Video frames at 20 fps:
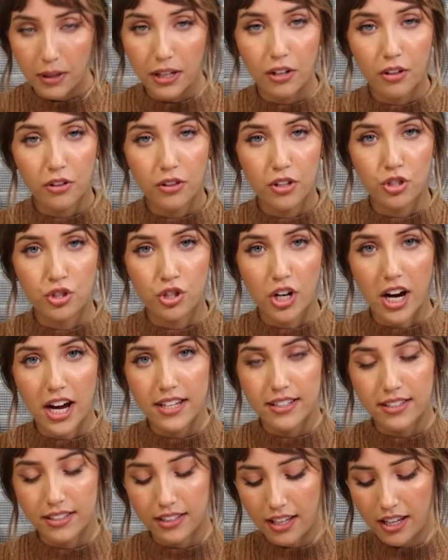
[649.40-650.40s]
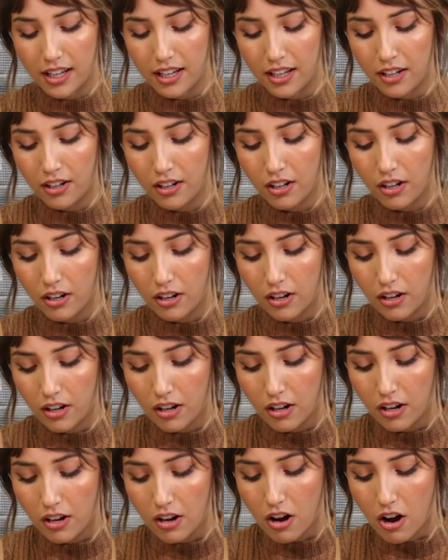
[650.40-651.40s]
dry skin
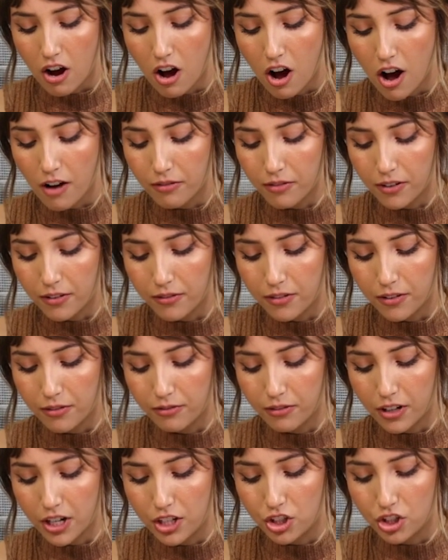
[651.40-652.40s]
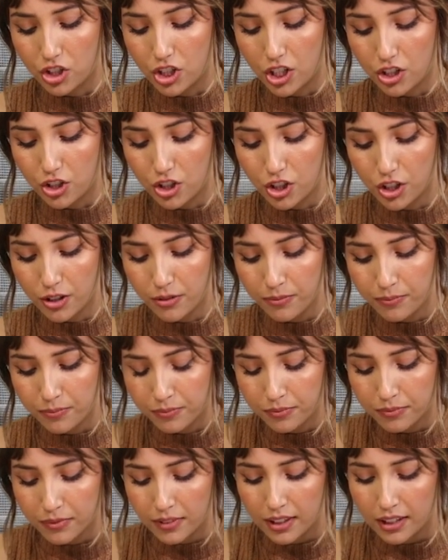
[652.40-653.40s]
off of the fresh ginger
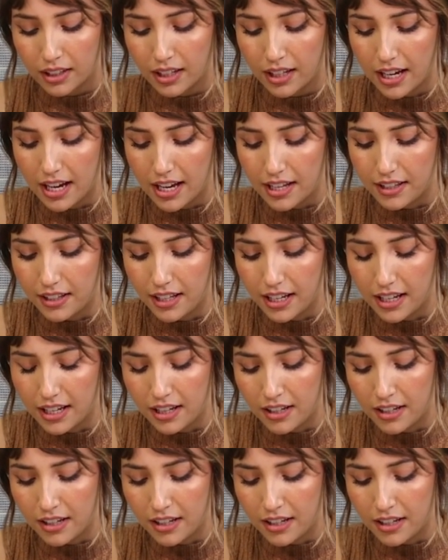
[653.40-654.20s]
and then